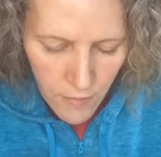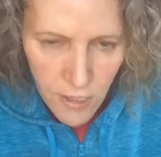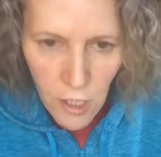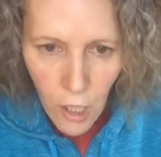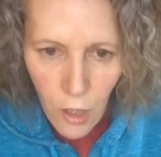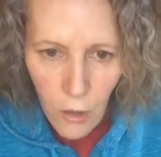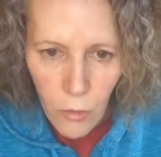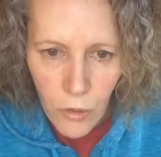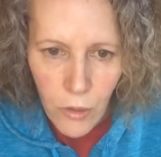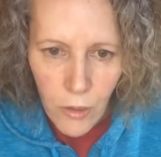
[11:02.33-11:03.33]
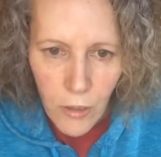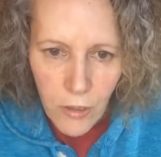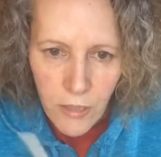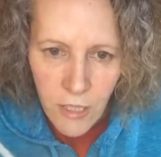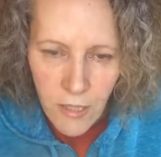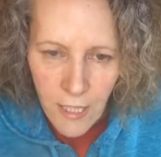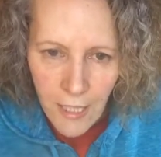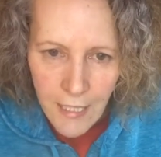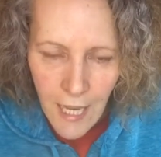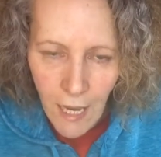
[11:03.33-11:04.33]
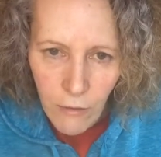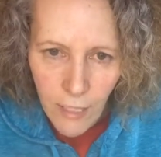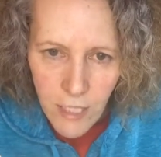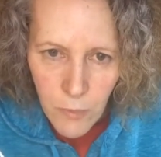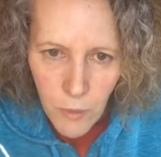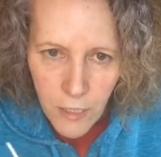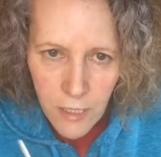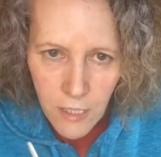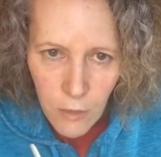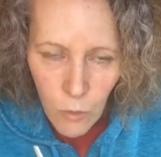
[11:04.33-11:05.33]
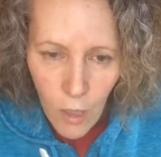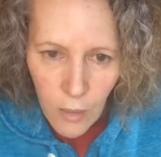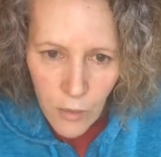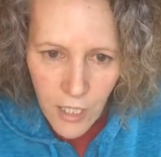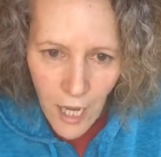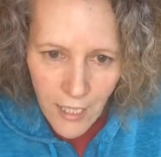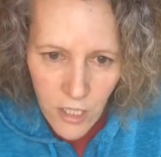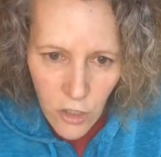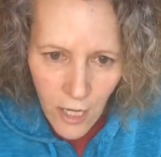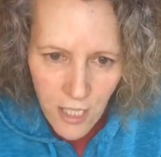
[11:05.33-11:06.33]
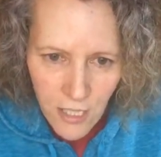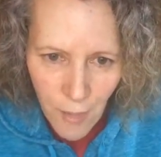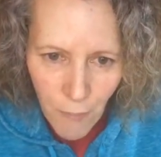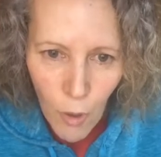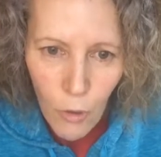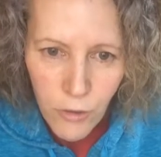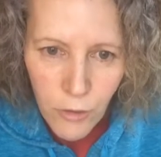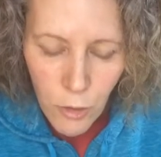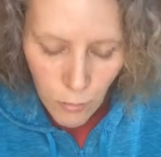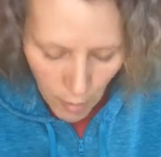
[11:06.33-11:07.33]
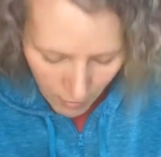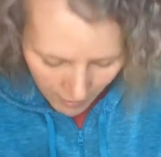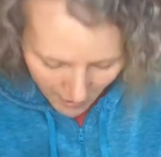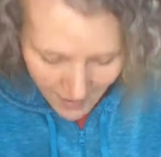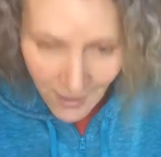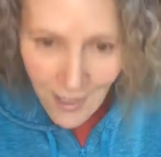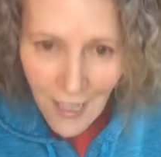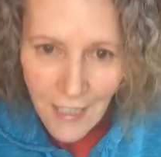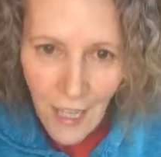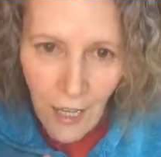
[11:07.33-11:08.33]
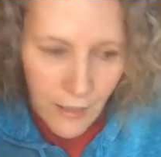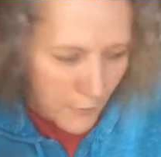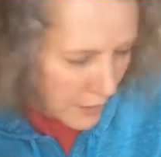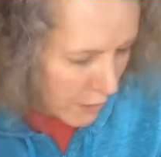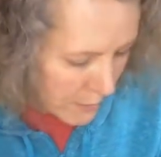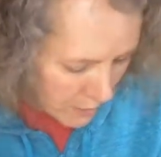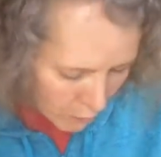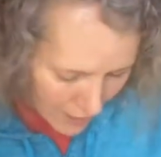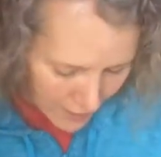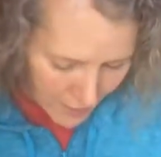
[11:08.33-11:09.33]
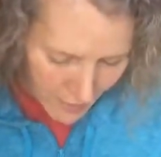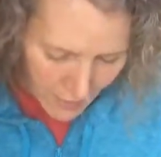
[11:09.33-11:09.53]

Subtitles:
So to thin it down, I just put distilled water, which kind of stretches it. Do both. That's a good idea. Let me grab the white.